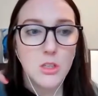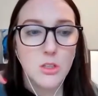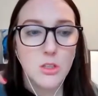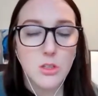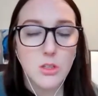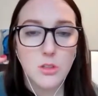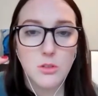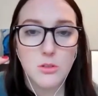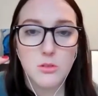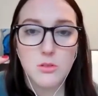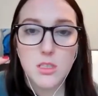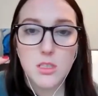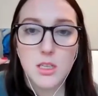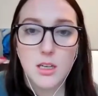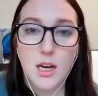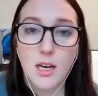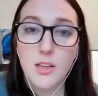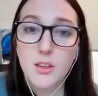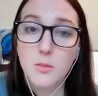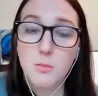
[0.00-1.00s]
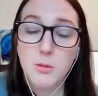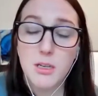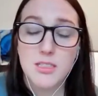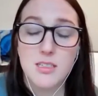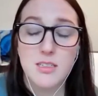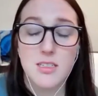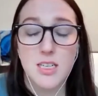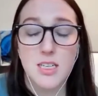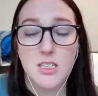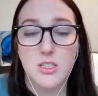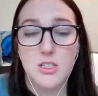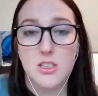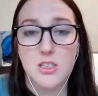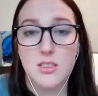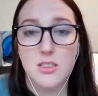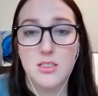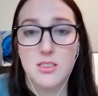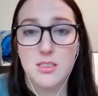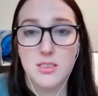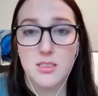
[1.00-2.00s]
through to other
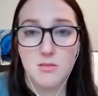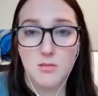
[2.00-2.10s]
presentations,